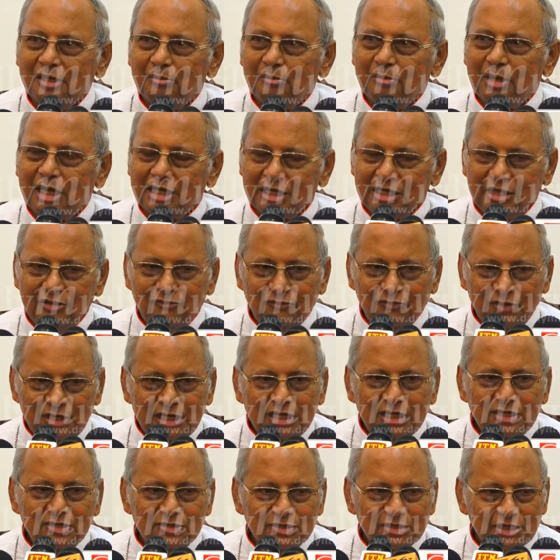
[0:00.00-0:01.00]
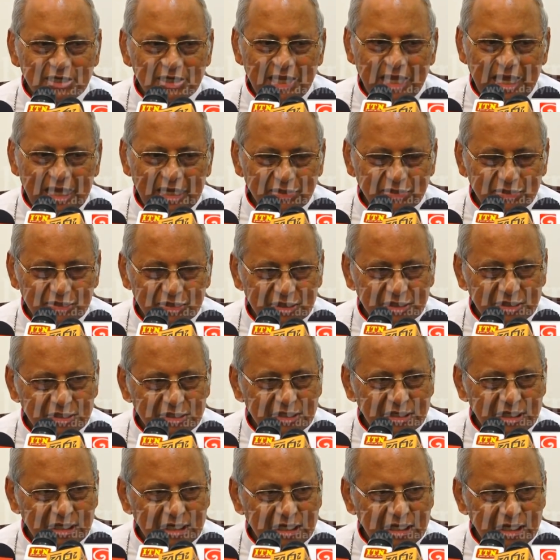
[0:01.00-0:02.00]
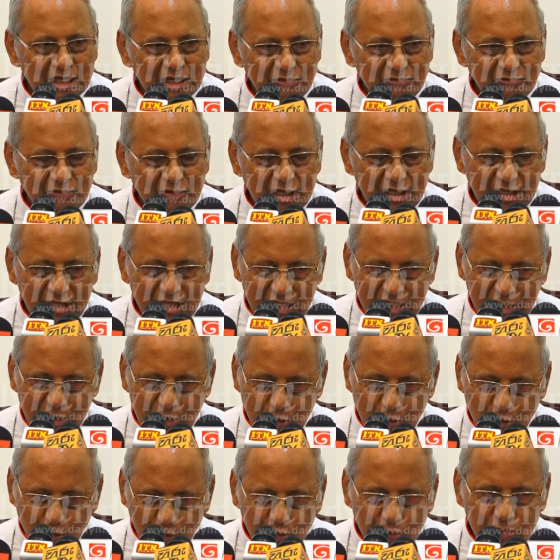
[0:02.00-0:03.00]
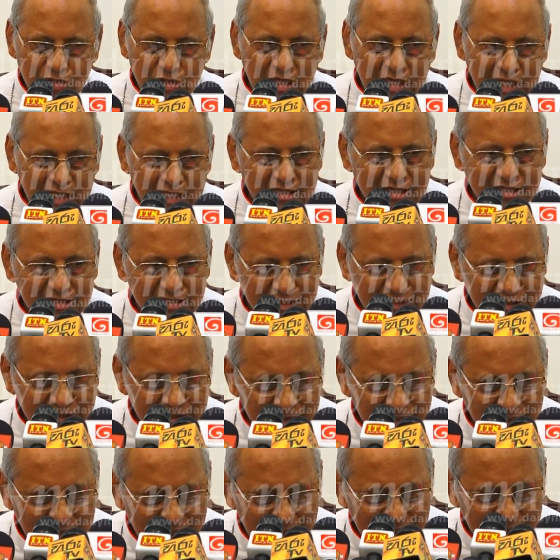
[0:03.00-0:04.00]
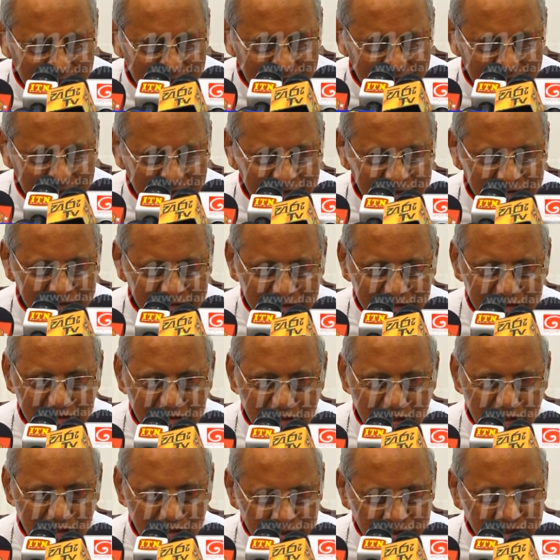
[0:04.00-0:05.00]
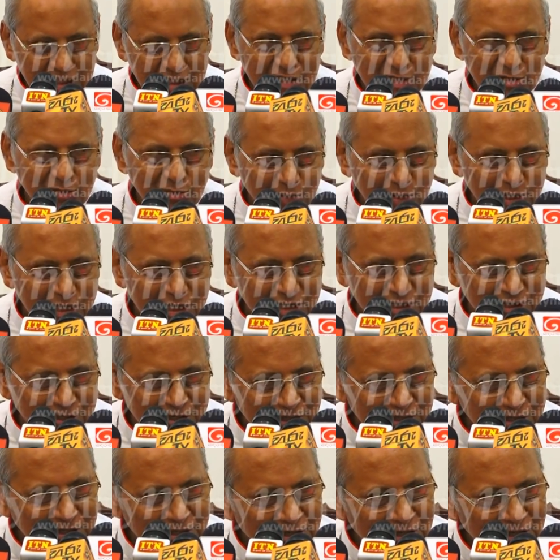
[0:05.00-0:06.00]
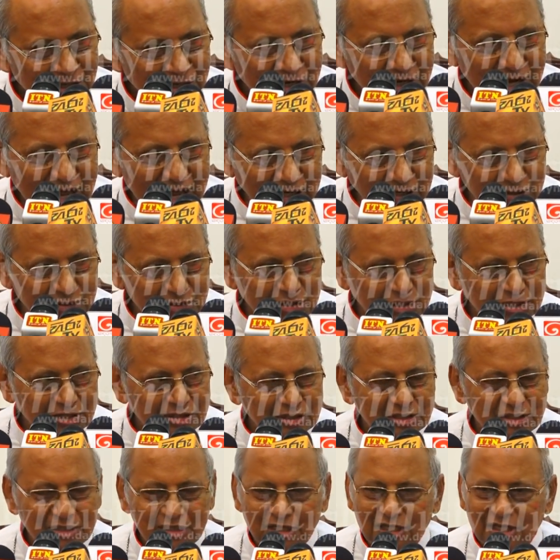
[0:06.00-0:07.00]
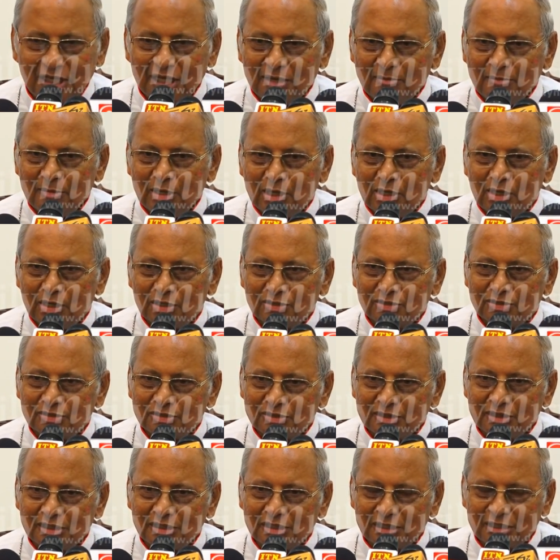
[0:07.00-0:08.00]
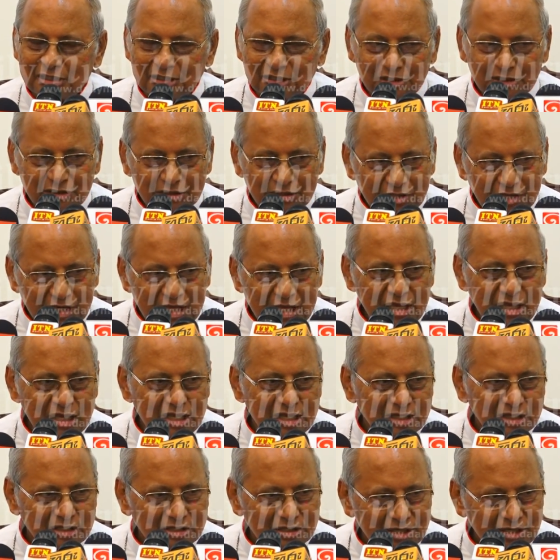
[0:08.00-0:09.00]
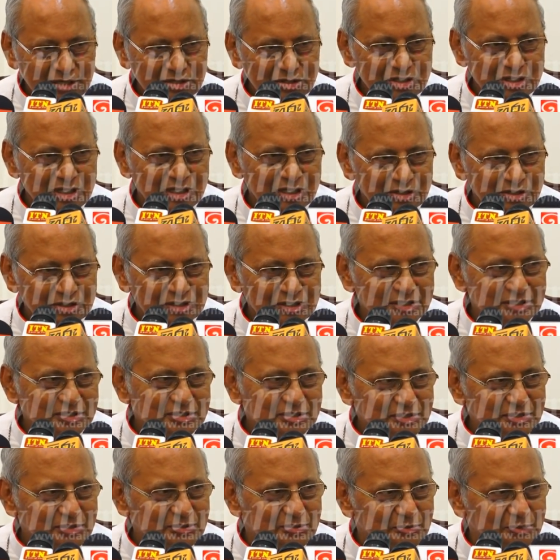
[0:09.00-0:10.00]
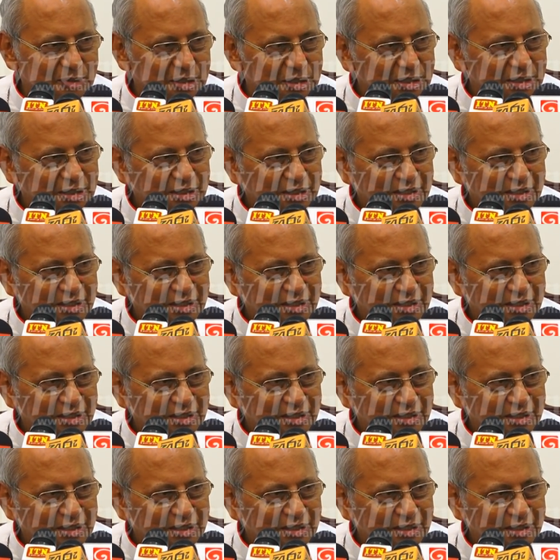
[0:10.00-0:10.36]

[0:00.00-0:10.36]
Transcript: but if it is a reaction, anyway, it looks like a, like a Christian oriented reaction because uh, three Christian churches were